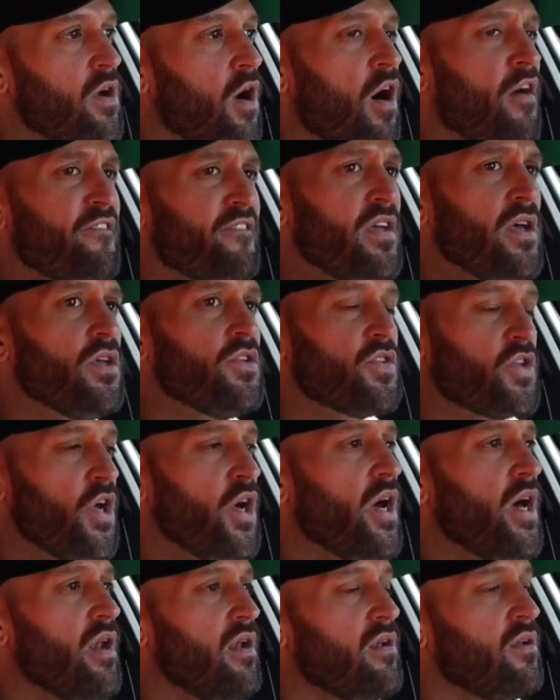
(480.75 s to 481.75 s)
Car feels
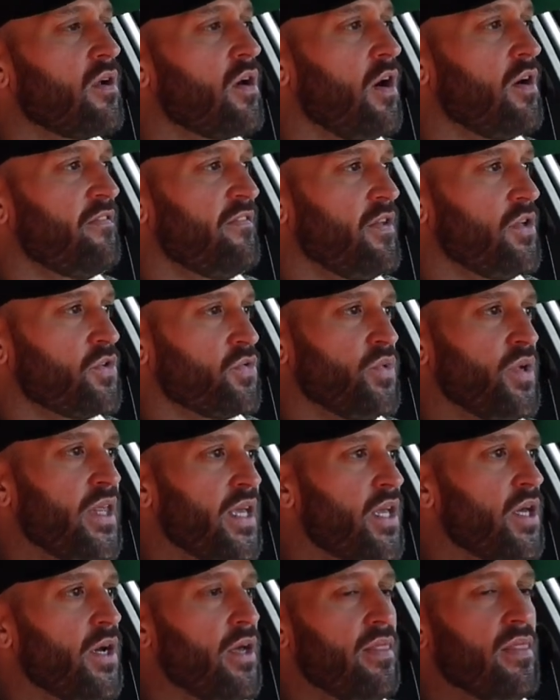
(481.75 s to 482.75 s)
good. Car feels
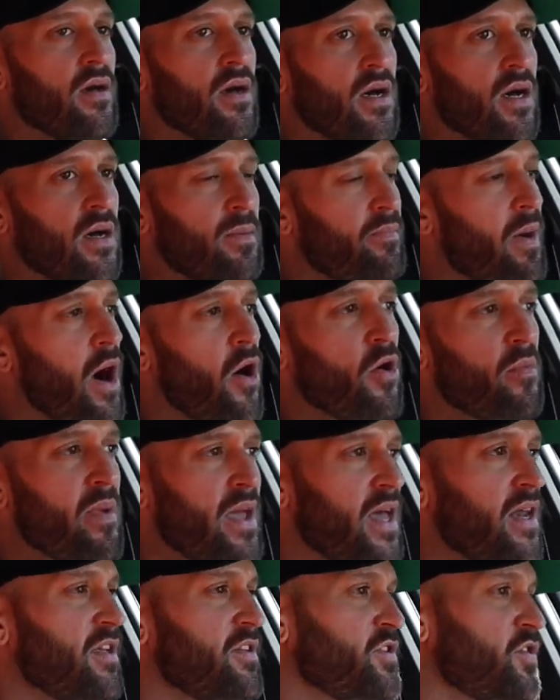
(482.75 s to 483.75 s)
really good. The power
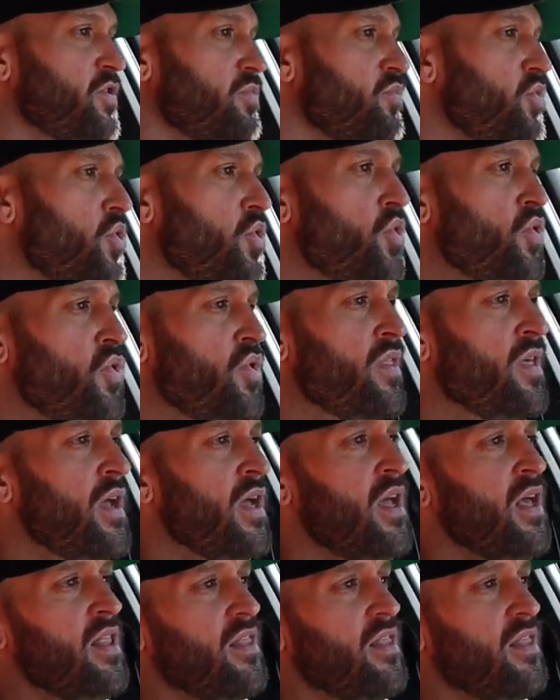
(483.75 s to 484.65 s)
band is smooth.